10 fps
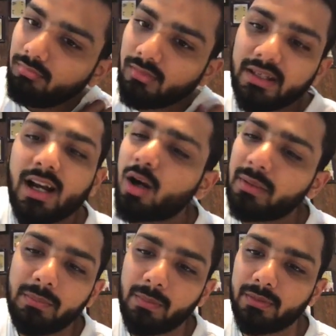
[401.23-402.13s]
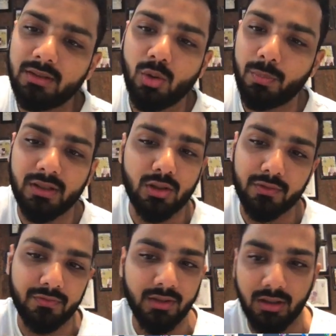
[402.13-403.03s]
yeah how many people opened out
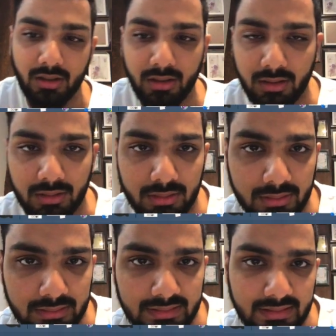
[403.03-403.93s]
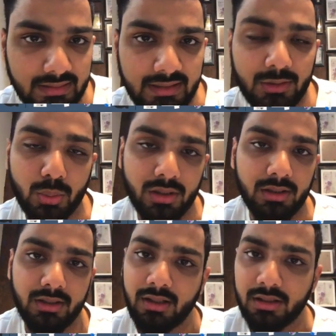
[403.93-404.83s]
of uh, the
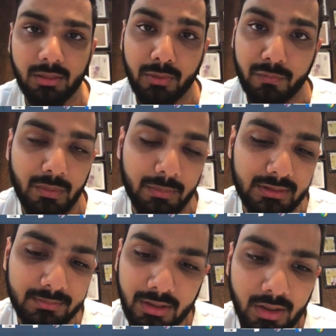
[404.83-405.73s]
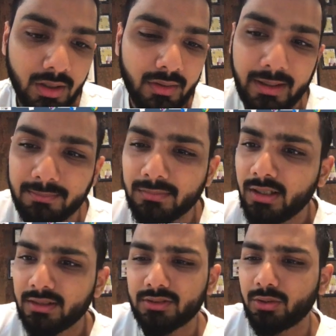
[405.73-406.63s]
total uh, number of people yeah
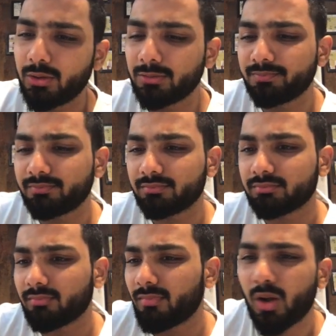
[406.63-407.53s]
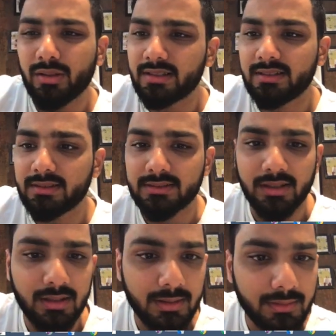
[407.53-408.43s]
so all this is
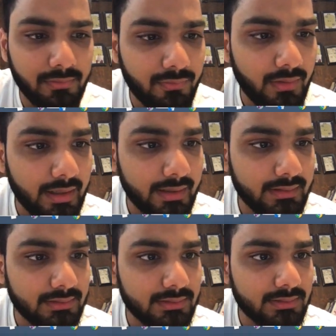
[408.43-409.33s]
uh, fine